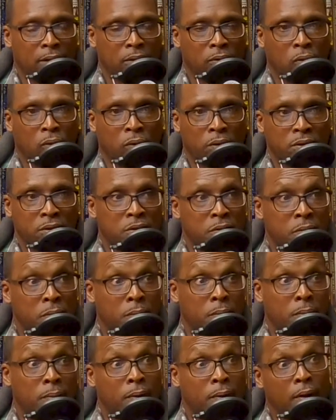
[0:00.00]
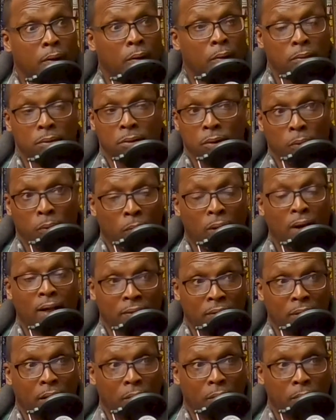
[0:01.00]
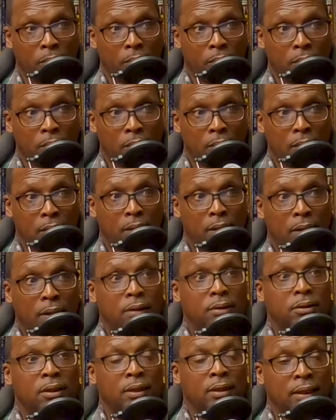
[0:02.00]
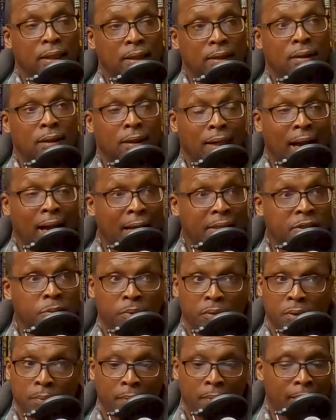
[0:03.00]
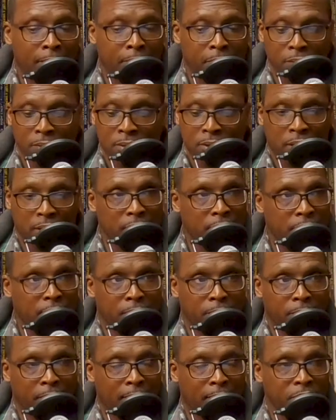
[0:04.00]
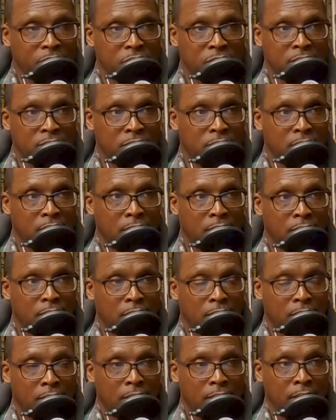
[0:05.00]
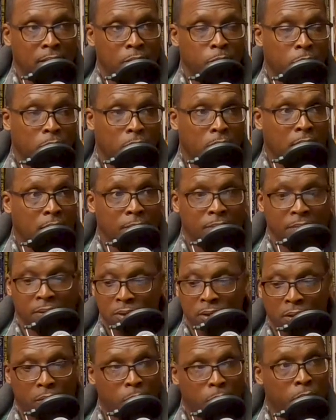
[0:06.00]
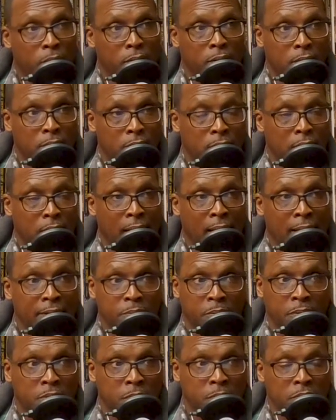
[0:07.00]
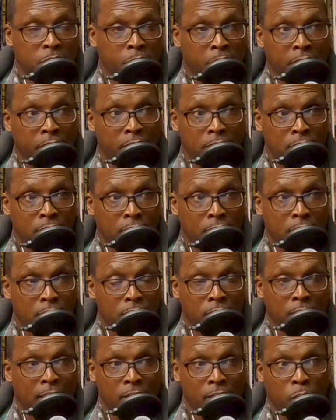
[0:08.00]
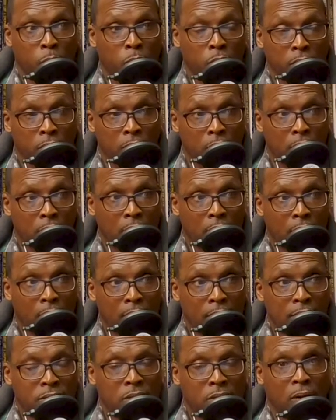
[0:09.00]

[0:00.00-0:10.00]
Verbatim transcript: In order to do what, though? To get the gospel. The Bible is clear. The Bible says the end won't come until the word, the gospel has been spread throughout the world. Right.